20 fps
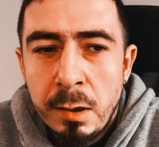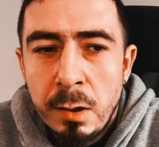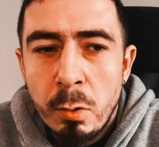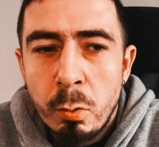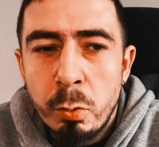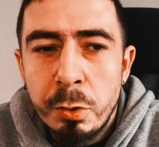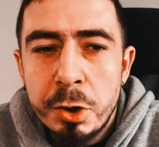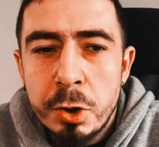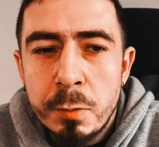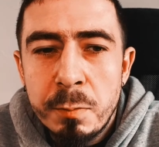
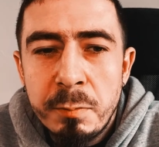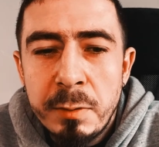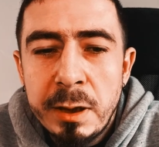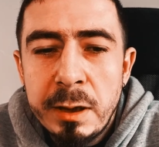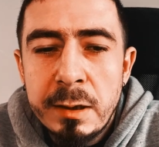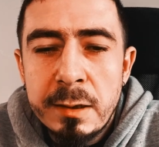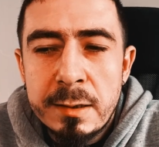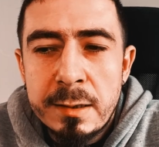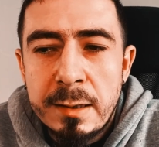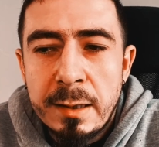which
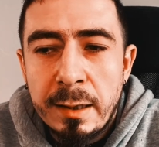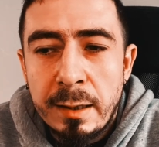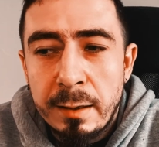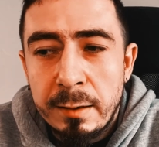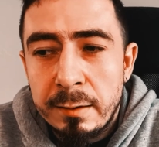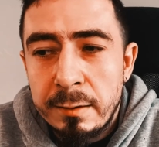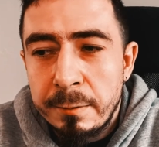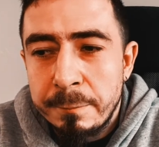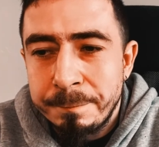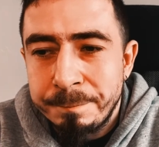means
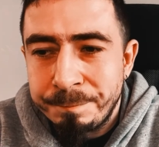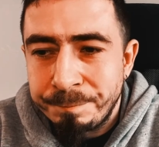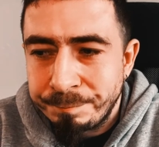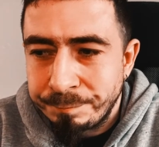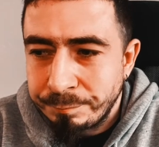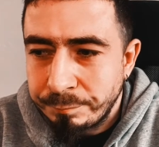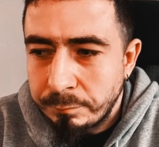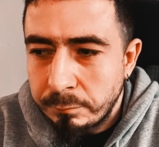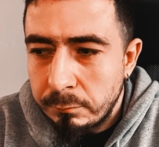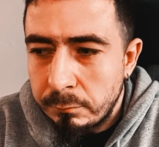that
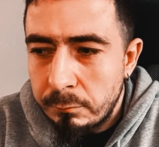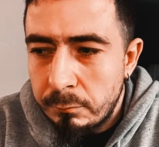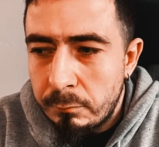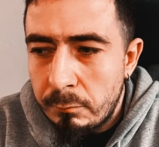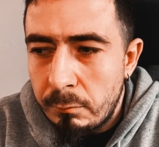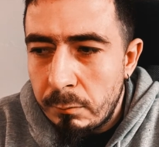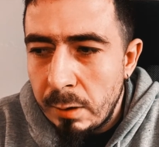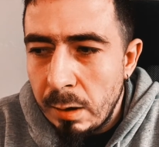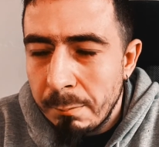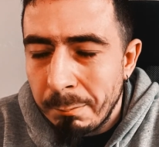
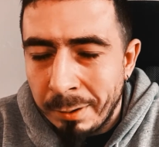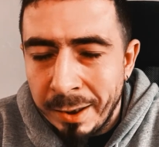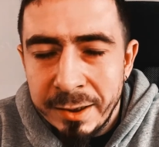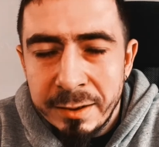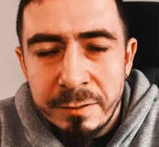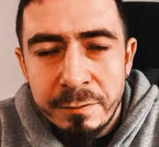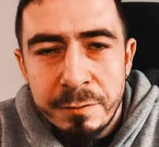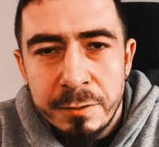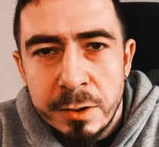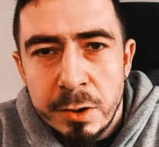by
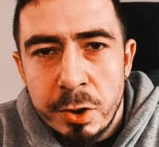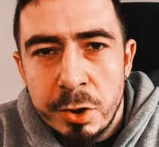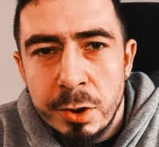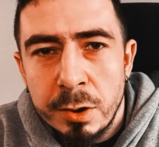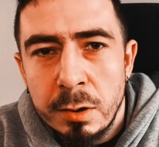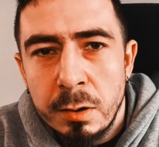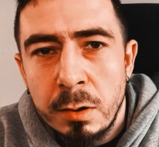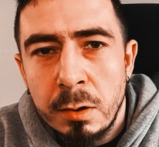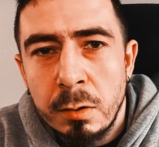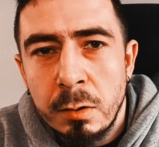
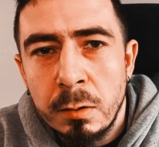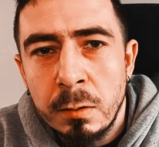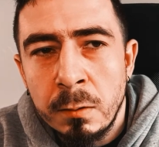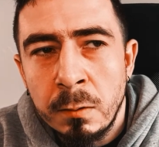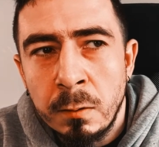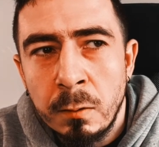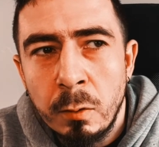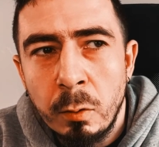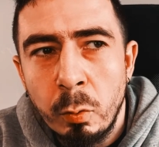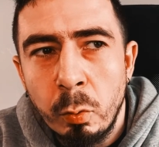definition,
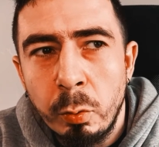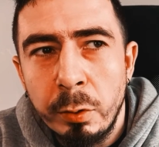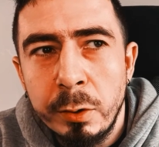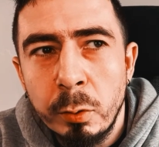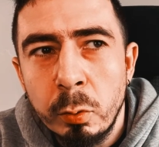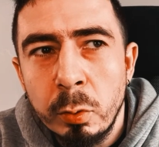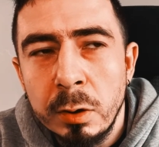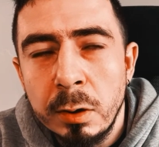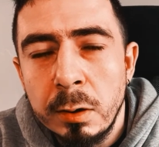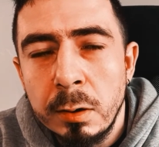we
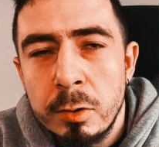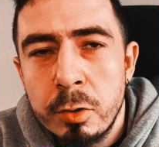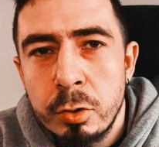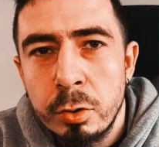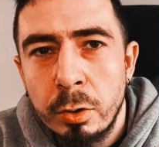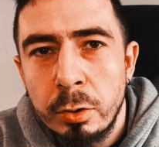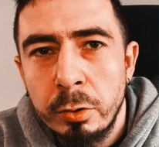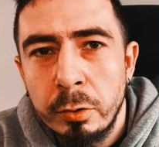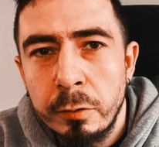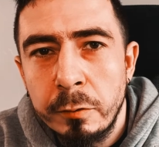will
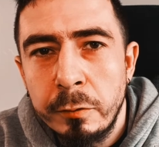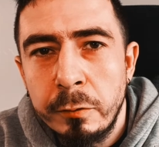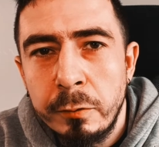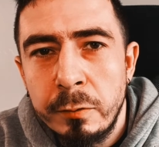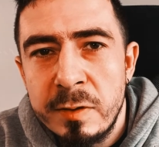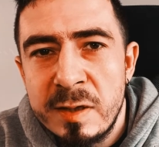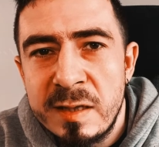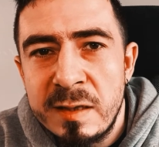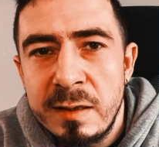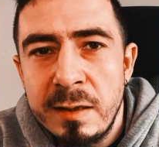sort of
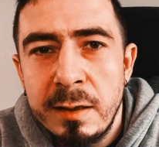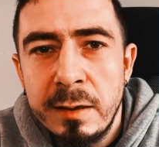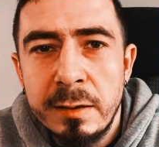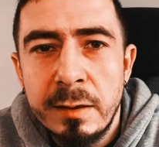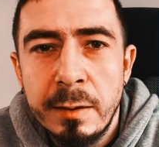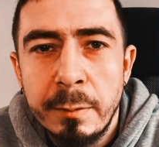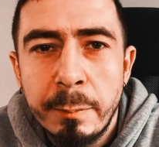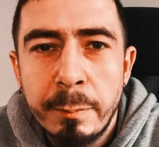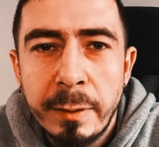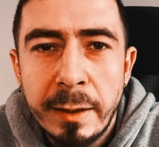seek
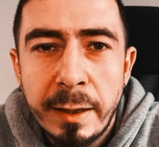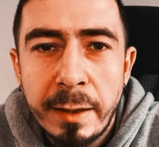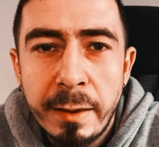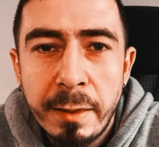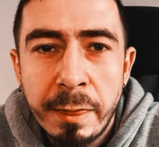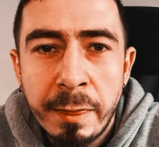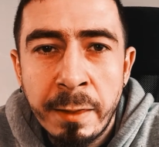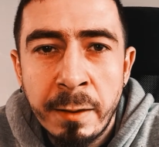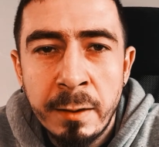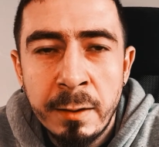the
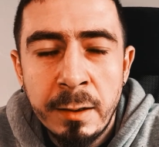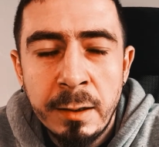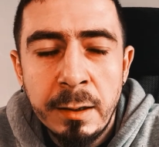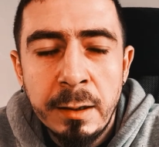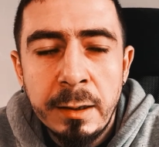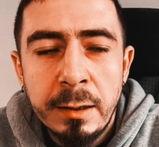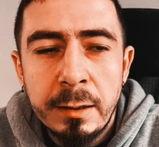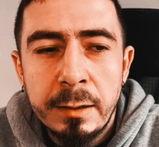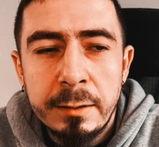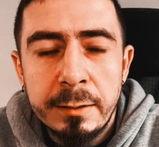path
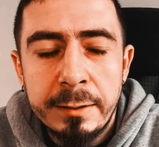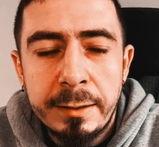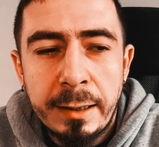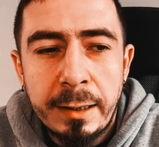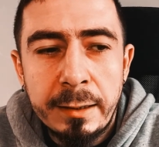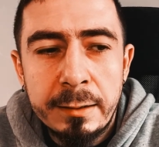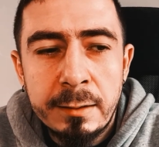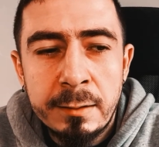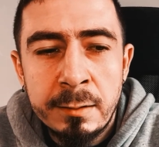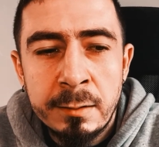
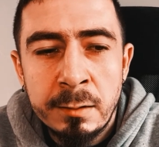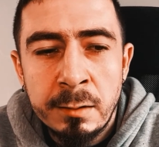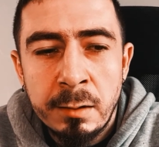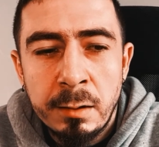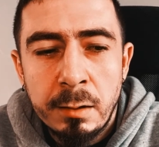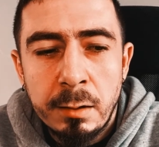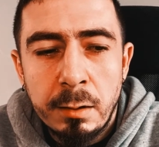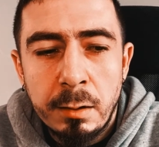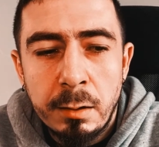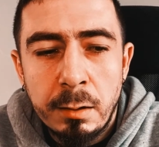that
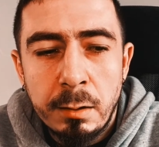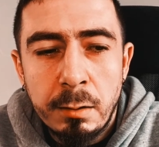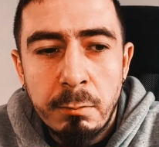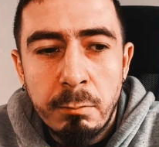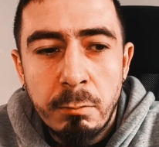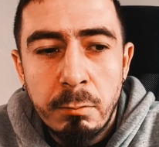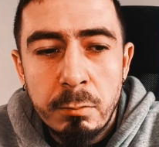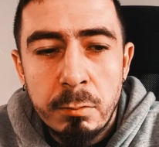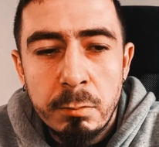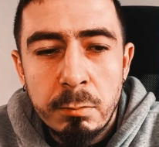
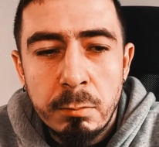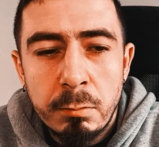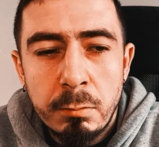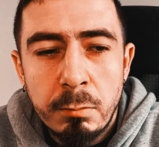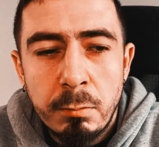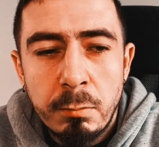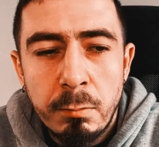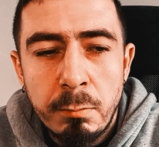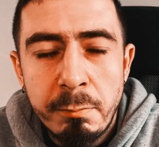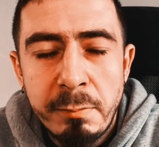
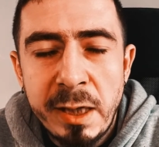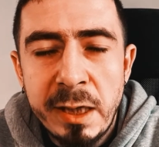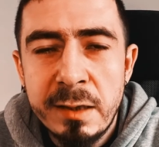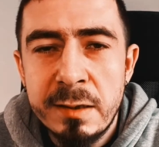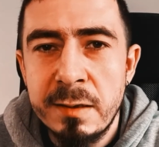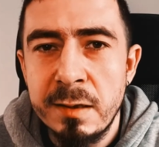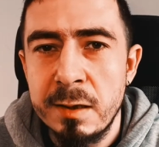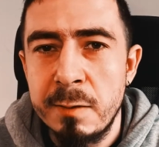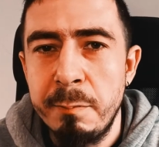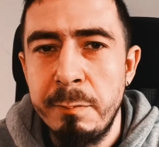
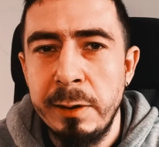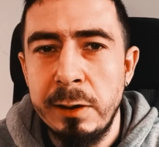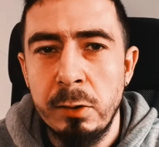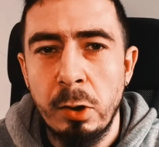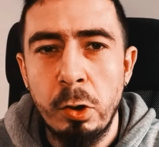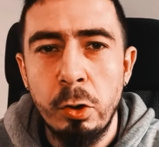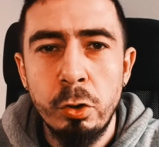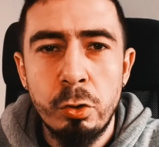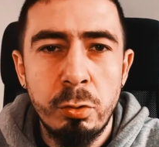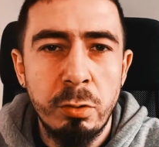makes us
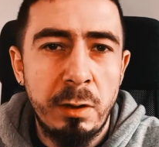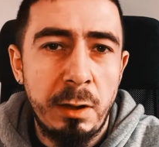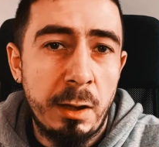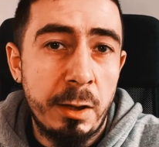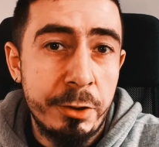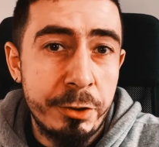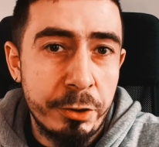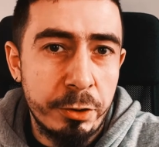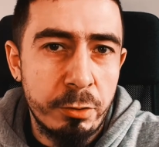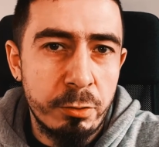belong to a
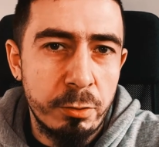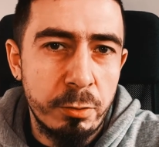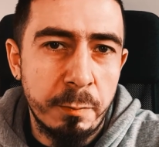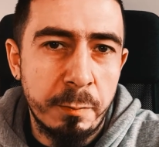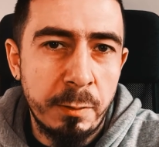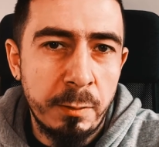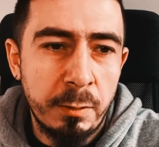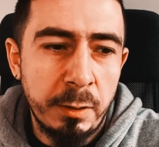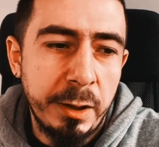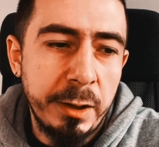larger group.
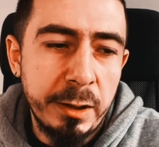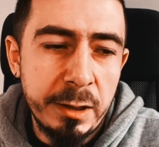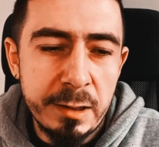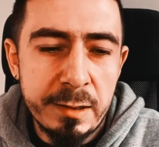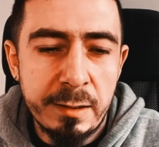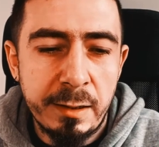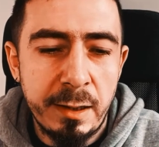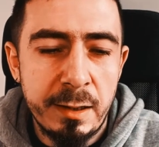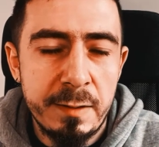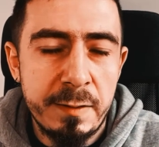In
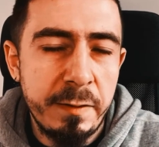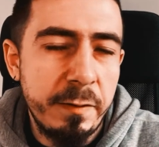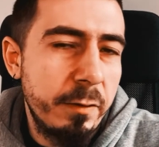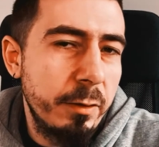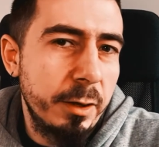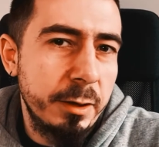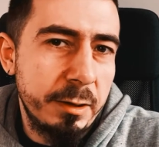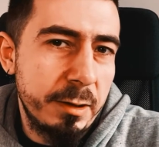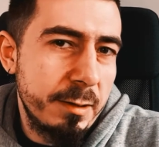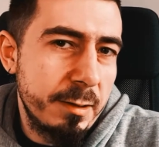this case, either
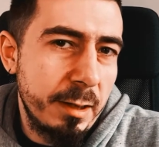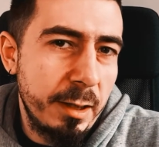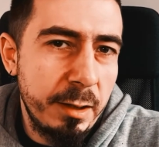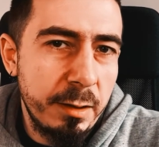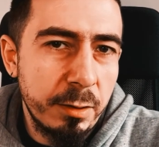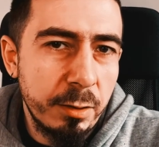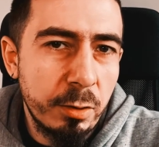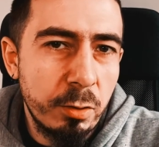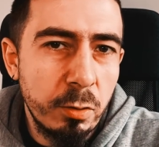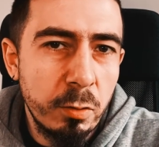a
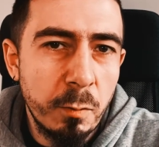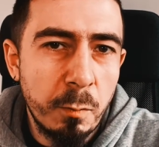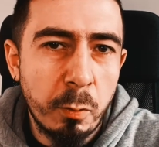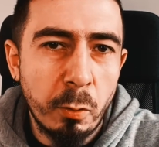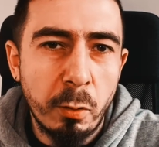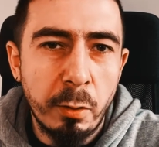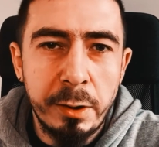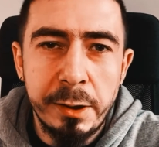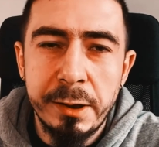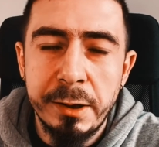designer group,
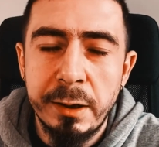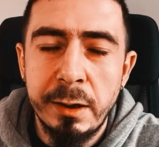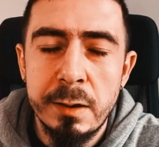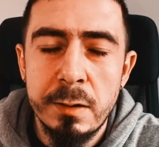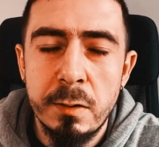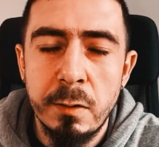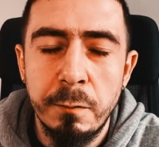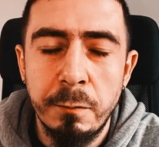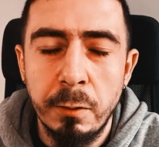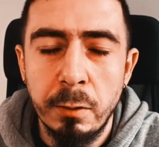or in
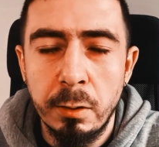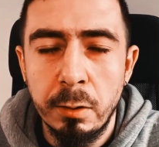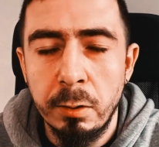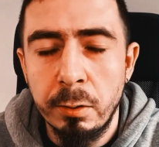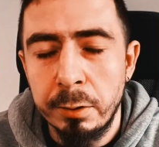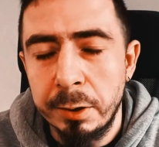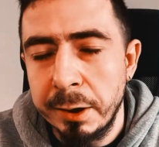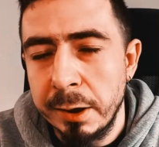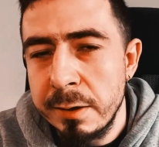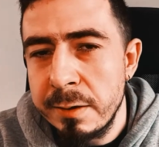case of our
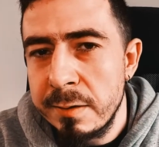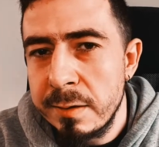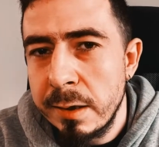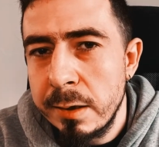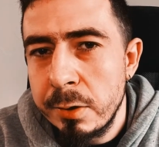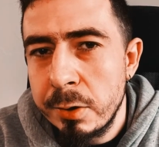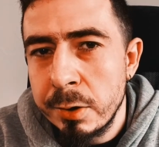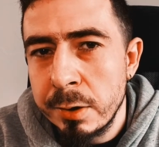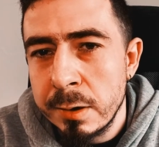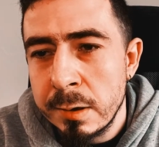
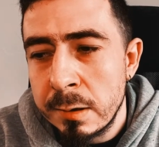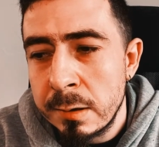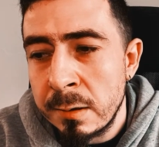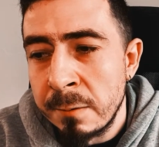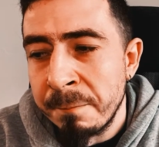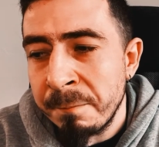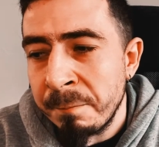organizations,